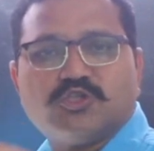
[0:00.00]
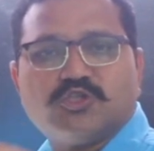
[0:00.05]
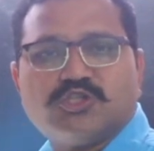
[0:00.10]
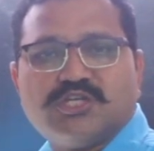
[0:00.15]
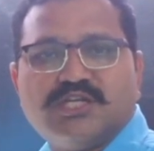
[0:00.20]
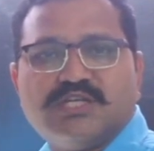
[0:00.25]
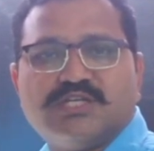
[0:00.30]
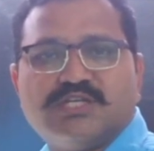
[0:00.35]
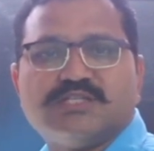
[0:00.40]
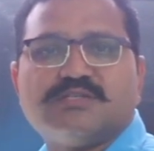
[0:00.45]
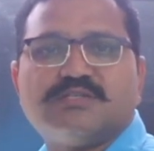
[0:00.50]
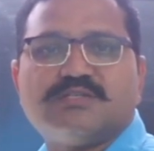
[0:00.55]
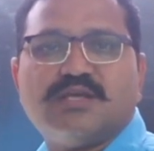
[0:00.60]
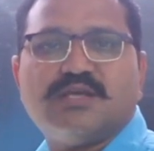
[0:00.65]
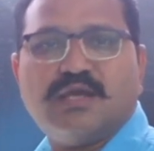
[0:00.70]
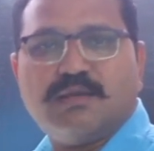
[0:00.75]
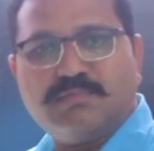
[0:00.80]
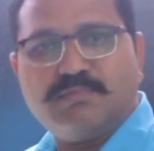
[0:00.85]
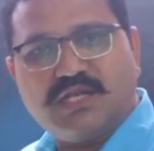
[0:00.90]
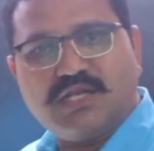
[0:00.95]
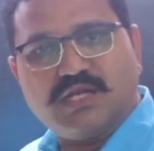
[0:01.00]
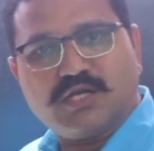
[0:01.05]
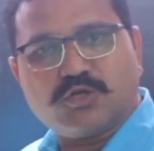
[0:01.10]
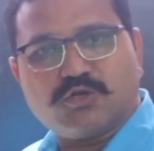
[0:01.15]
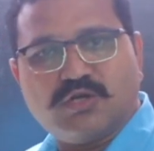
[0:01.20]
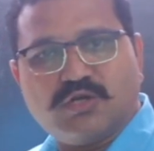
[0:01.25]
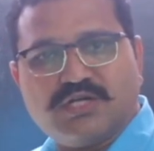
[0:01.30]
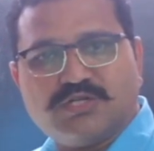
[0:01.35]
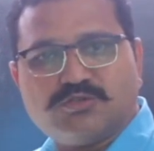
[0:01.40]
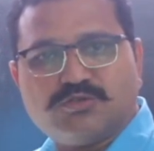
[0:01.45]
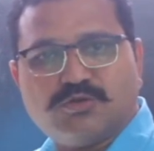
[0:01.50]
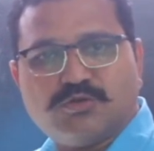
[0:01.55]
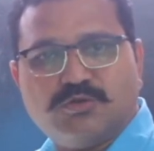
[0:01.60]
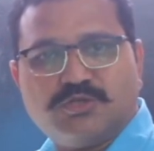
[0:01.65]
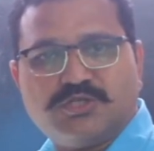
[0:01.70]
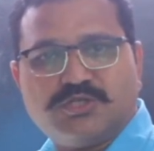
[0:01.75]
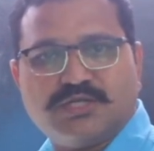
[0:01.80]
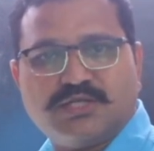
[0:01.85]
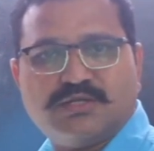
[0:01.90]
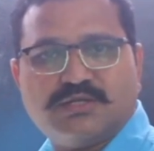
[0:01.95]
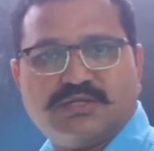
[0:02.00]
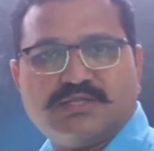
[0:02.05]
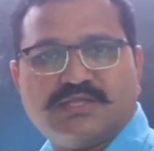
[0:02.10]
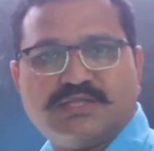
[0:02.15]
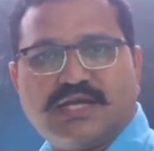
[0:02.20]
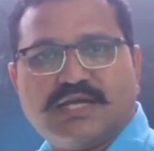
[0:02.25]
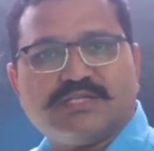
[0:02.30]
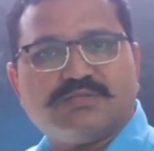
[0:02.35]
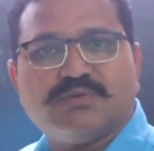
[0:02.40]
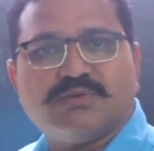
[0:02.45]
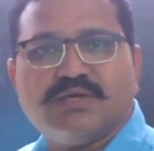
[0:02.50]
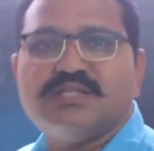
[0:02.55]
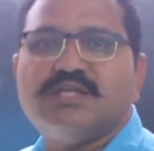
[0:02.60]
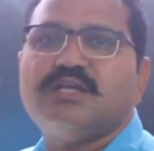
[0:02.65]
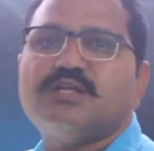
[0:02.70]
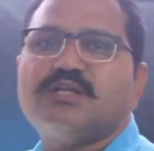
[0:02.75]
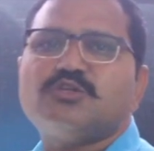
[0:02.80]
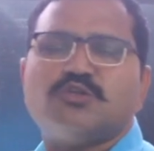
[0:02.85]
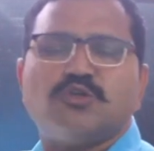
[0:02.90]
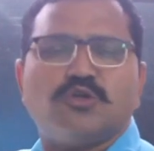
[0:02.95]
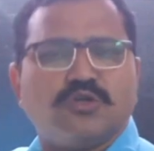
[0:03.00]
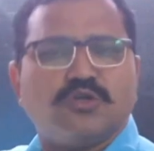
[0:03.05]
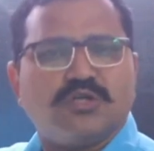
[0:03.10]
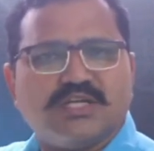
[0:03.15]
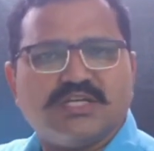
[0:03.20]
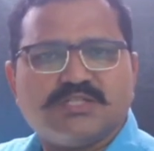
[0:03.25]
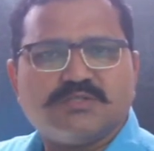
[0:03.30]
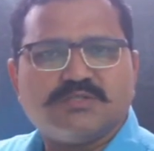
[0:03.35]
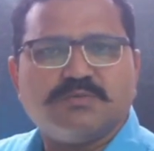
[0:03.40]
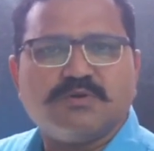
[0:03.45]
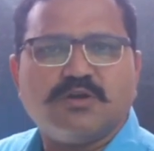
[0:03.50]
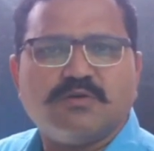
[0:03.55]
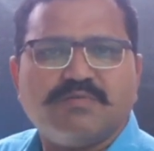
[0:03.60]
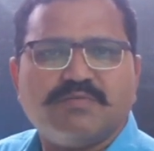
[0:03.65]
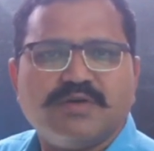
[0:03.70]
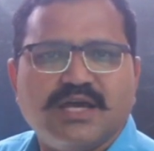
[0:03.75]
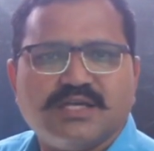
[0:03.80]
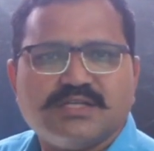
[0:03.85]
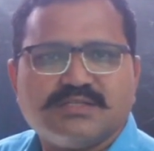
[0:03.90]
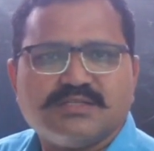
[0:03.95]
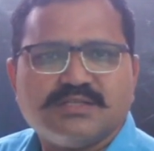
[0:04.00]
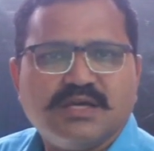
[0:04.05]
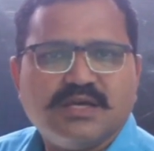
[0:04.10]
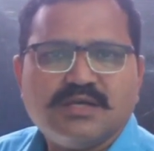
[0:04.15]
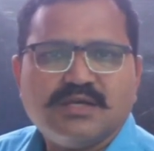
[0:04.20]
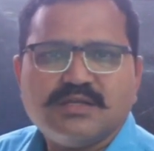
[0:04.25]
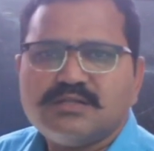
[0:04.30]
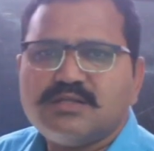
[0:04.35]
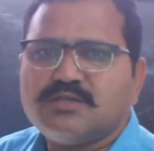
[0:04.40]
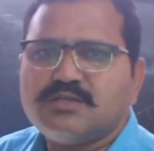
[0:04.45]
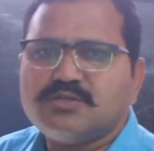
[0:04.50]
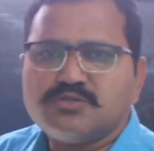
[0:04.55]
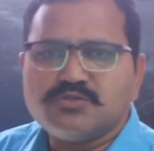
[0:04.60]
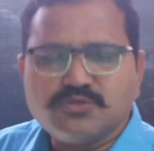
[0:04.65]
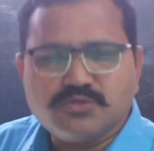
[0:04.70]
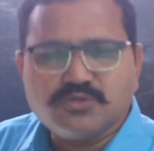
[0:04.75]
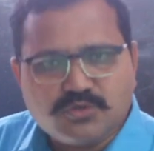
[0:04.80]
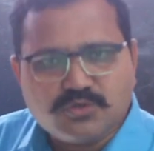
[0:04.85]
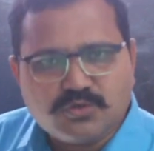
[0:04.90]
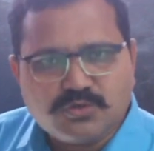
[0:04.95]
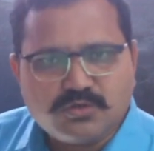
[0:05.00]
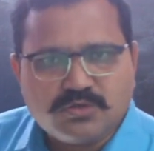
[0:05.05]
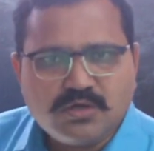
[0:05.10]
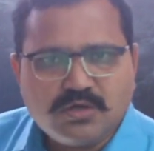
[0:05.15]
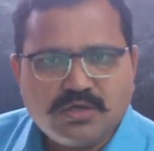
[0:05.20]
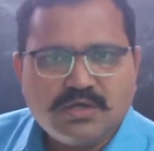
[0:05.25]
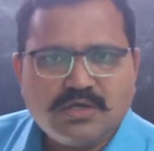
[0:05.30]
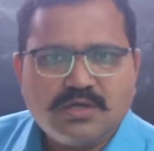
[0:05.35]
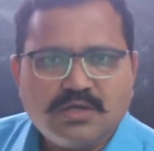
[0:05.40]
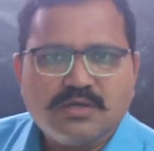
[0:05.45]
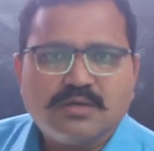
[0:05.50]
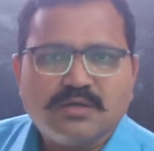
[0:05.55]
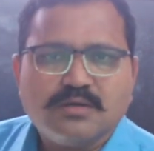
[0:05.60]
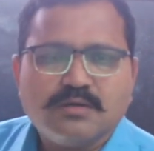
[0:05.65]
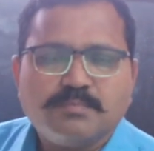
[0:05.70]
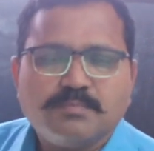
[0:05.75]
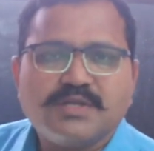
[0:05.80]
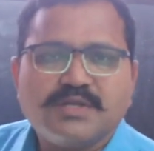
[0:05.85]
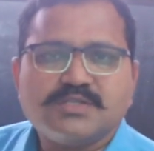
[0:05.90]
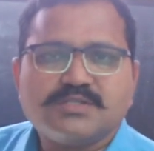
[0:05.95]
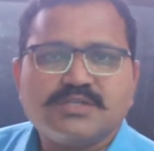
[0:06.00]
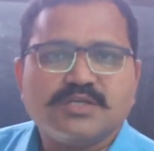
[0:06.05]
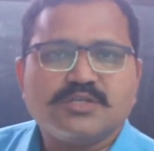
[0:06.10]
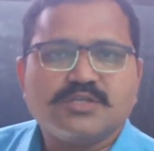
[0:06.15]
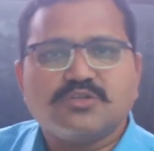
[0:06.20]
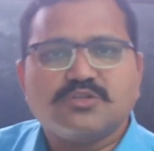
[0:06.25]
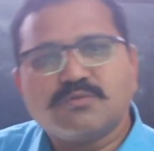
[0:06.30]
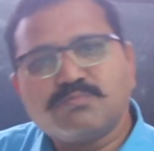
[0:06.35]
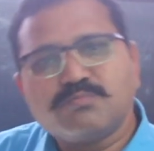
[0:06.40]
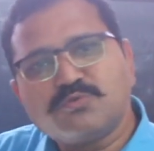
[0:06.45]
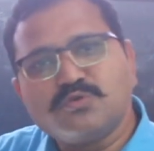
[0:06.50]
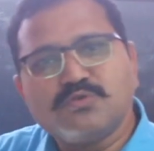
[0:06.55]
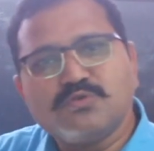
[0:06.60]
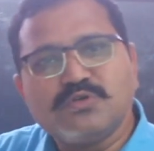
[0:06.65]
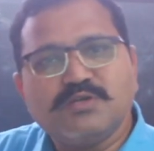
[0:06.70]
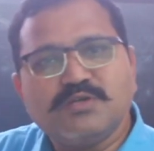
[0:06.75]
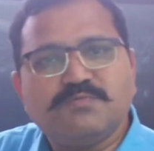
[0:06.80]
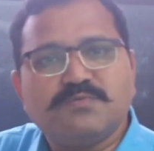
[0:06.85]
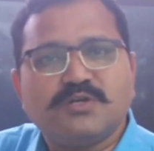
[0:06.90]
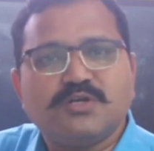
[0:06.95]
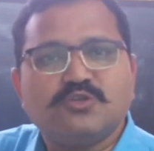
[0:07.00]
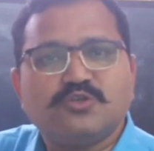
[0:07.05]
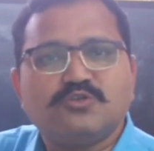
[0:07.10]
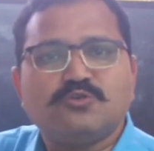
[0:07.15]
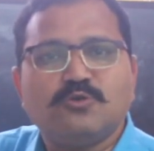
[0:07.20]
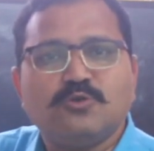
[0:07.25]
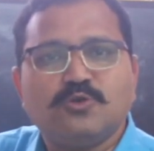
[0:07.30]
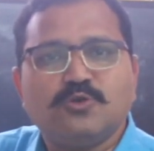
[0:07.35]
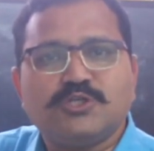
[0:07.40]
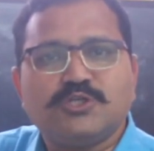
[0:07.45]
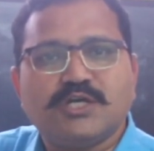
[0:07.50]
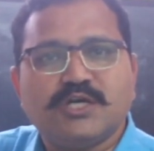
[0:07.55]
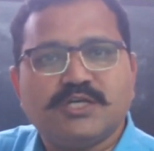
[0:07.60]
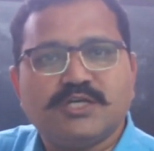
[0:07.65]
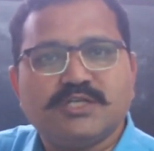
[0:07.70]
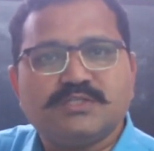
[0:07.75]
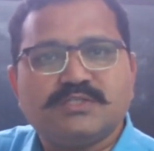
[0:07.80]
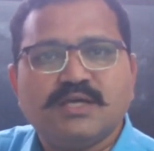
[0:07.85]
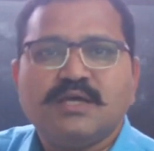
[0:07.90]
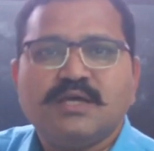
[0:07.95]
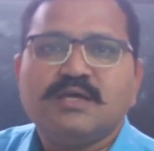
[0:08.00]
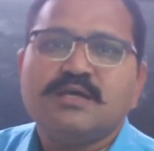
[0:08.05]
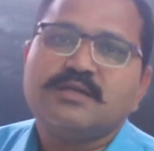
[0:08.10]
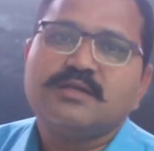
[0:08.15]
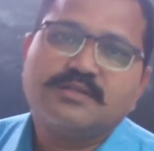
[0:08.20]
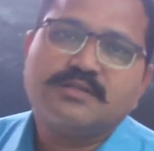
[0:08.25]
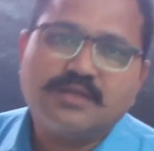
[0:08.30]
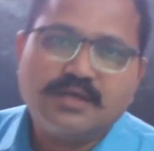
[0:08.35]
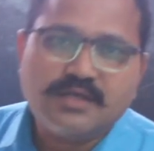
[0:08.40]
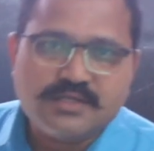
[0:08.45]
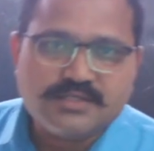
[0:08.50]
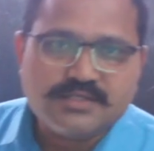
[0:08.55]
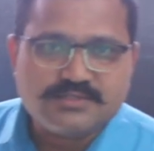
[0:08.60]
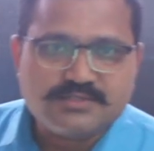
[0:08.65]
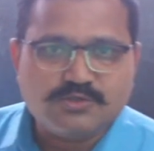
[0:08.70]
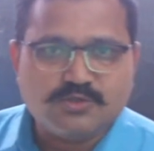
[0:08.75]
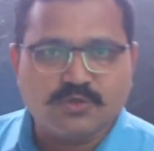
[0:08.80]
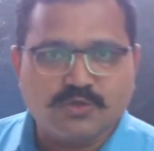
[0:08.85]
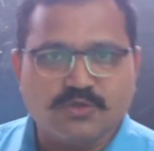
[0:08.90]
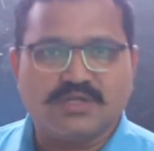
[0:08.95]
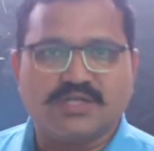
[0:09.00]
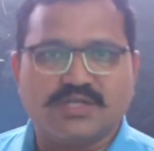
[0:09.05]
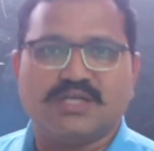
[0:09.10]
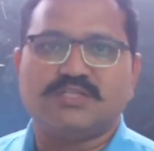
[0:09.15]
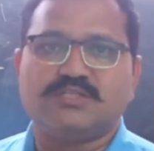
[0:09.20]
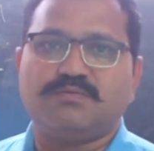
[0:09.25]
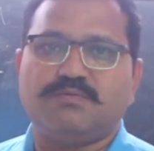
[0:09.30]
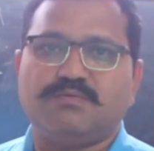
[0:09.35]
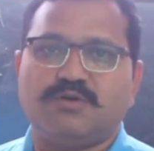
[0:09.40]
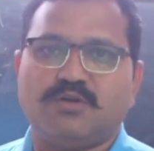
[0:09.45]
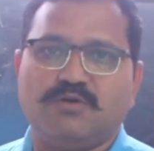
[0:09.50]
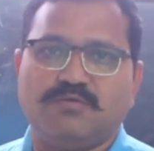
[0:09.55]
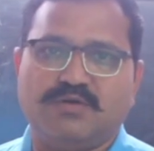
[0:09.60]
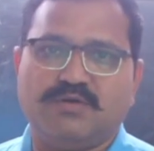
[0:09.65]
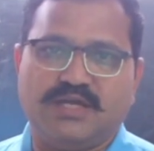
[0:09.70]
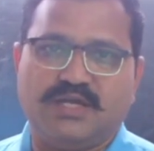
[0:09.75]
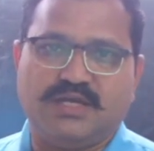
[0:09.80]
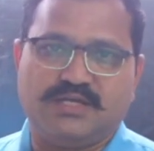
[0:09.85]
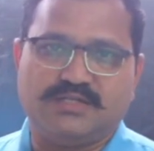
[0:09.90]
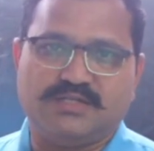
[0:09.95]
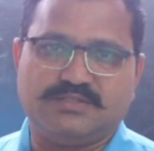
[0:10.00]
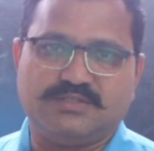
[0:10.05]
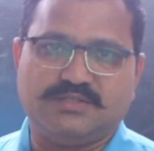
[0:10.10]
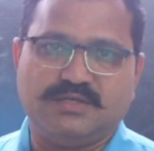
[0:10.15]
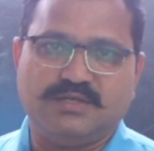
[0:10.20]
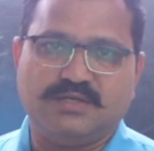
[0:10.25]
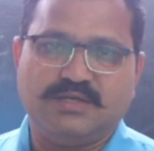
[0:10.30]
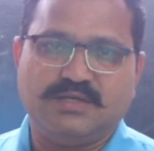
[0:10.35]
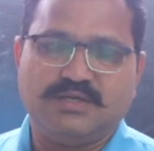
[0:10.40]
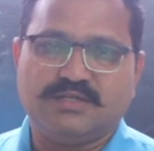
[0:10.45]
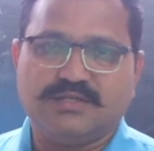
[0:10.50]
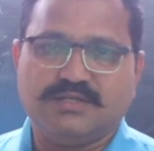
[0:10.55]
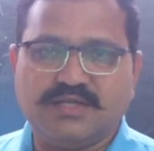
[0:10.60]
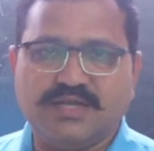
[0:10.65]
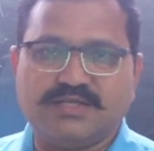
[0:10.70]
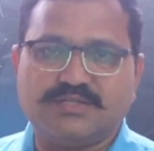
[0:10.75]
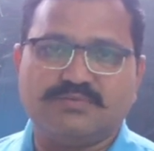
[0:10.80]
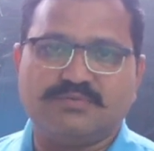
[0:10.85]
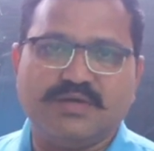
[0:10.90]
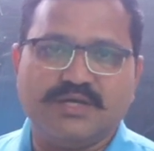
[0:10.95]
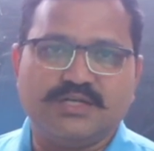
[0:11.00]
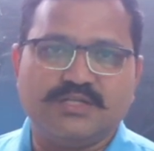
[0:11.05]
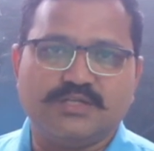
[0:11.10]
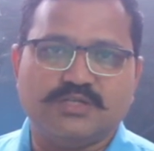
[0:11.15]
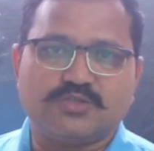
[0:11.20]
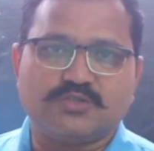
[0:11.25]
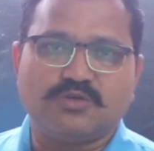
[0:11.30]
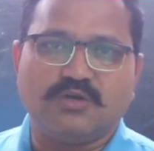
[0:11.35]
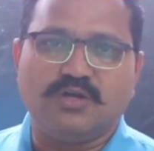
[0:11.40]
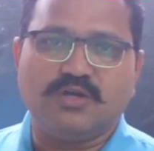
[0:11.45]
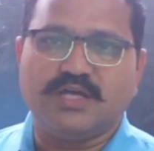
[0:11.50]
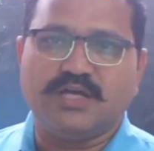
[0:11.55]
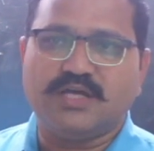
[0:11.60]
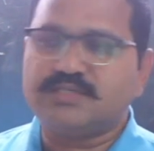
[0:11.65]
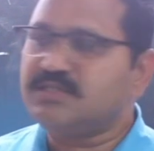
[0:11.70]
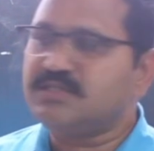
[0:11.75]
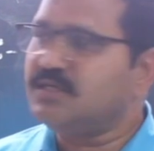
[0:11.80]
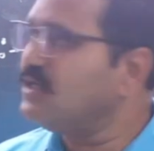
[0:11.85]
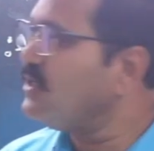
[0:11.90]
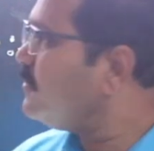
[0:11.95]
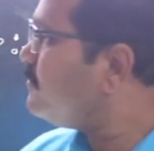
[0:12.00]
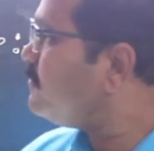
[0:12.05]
in same electrolyte solution. That's why there is no transfer of ions. There is no presence of two different solutions. There is no transfer of ions. That's why it is called as a